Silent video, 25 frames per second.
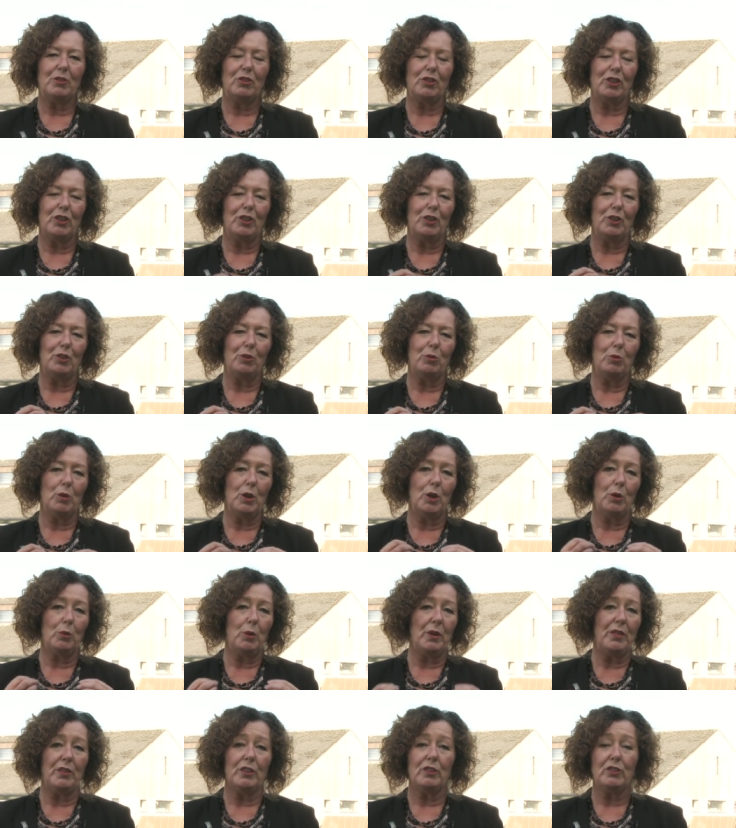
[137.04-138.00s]
to work
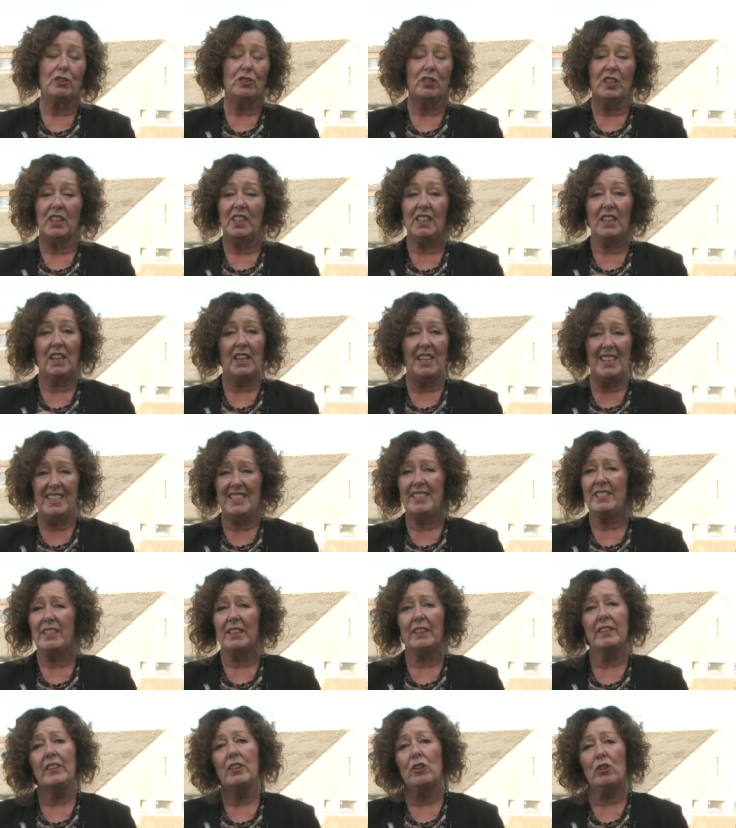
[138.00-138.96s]
with us in
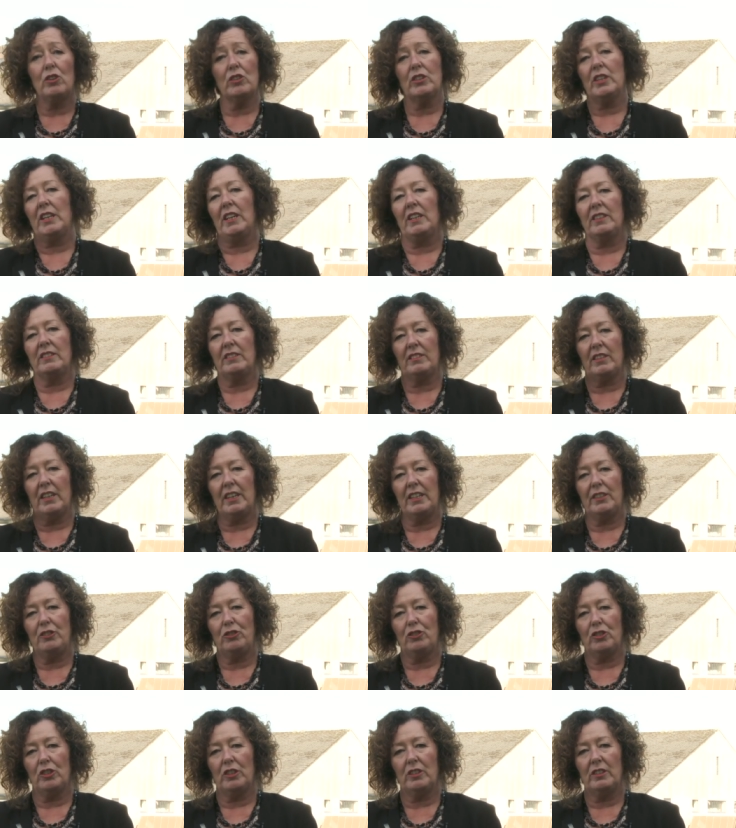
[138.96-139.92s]
leading the
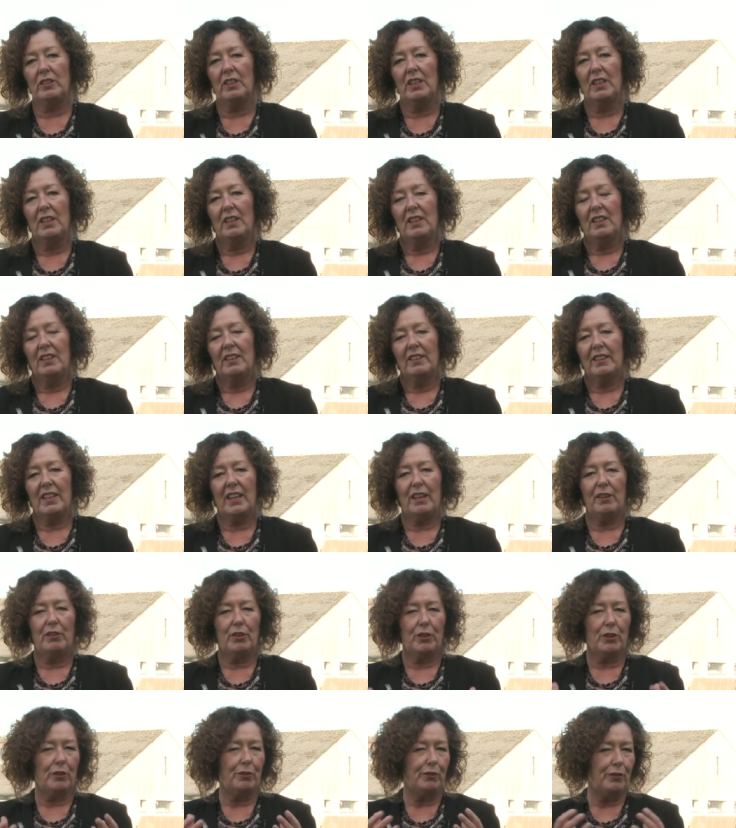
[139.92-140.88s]
organisation. They're
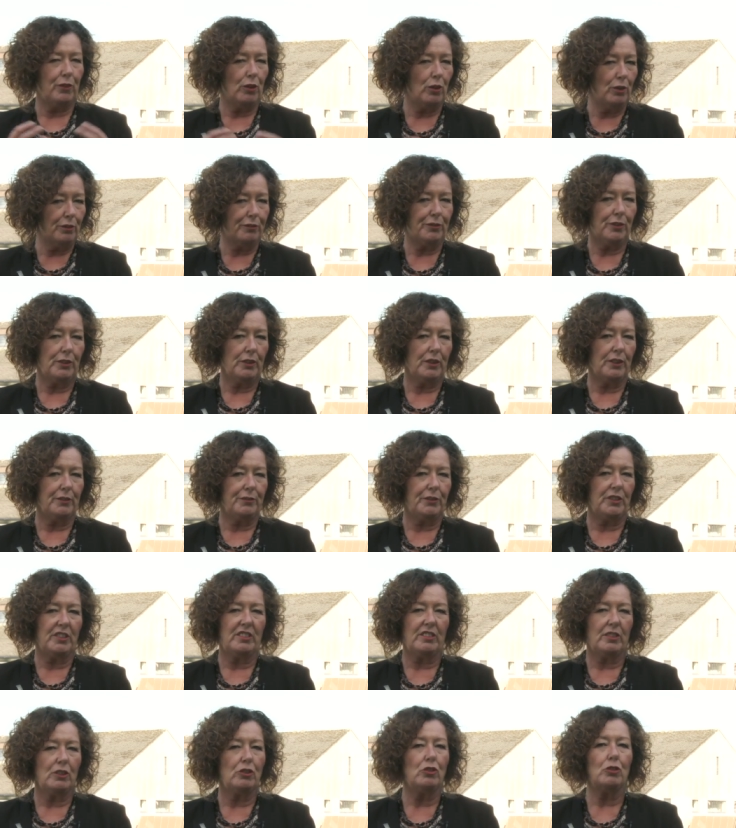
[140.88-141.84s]
at the forefront of
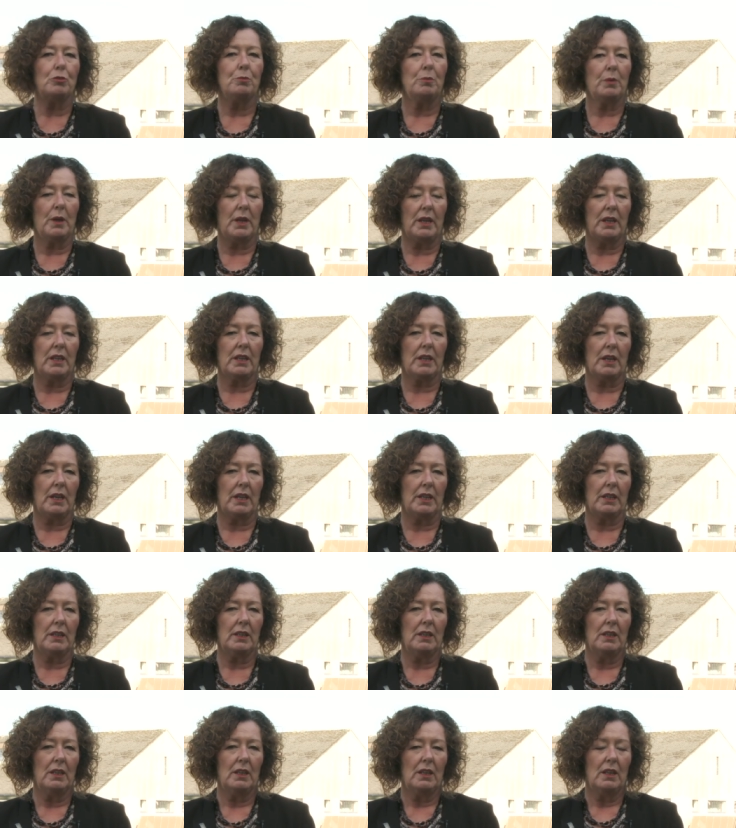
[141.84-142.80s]
decision
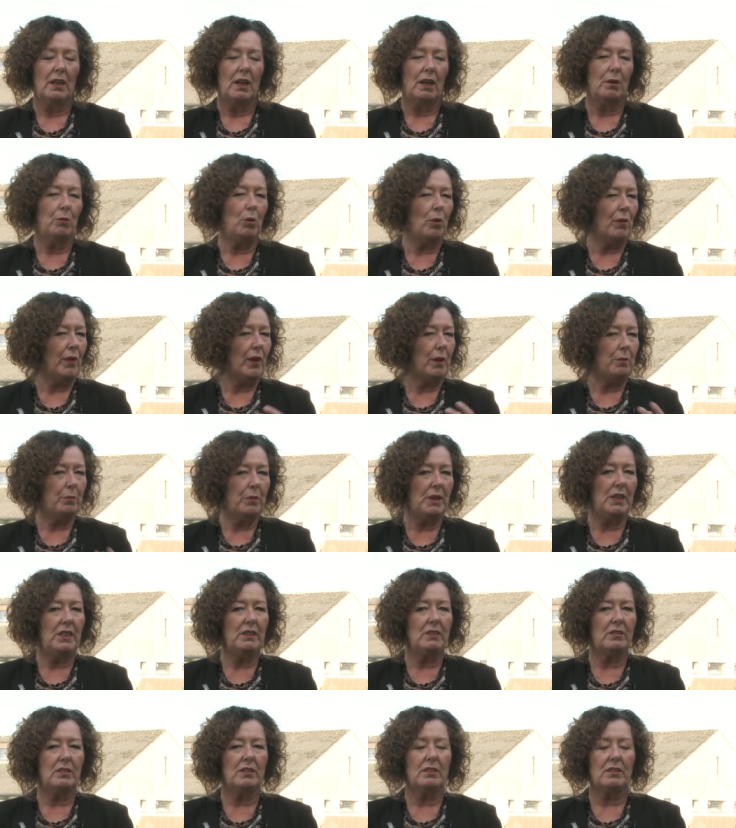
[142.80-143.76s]
making, and what that
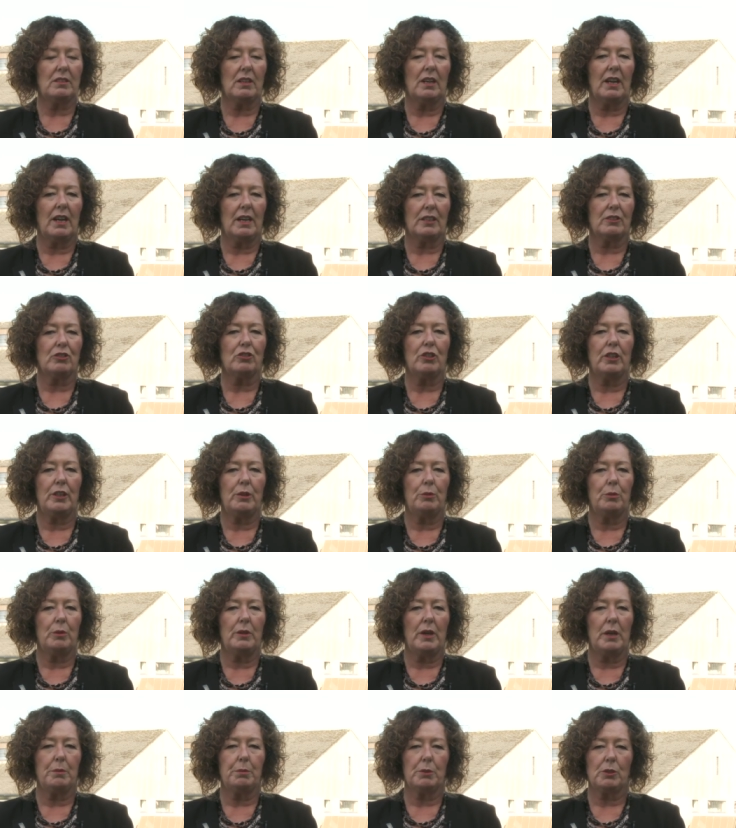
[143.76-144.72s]
means is that actually
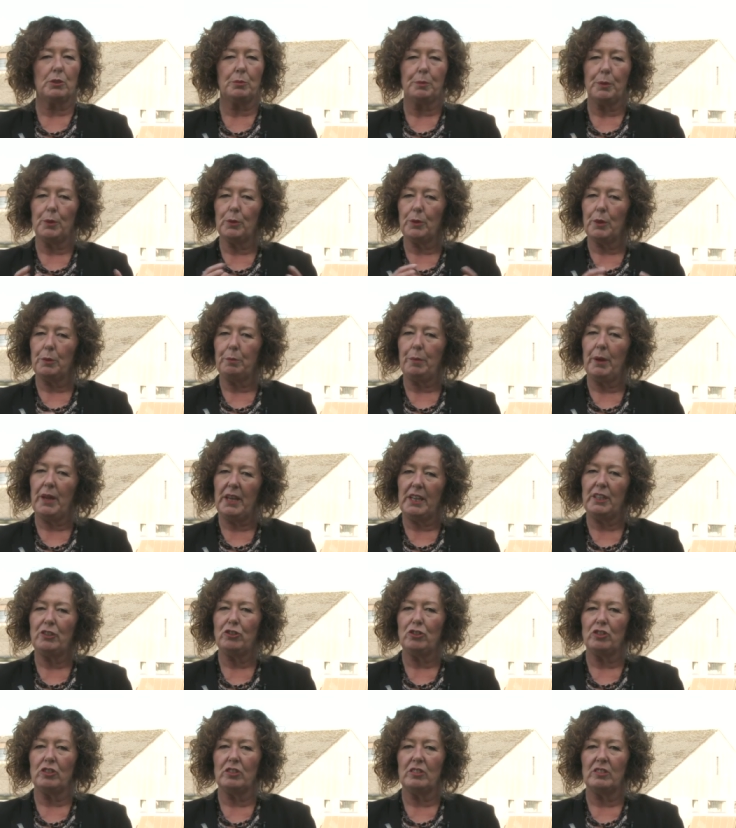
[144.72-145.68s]
we're able to put the
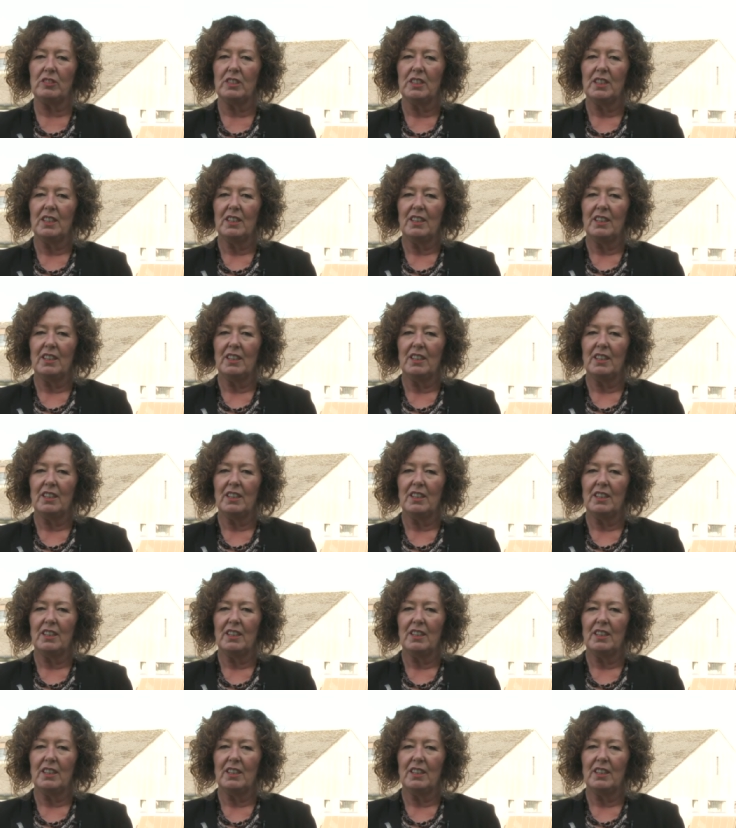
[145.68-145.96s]
patient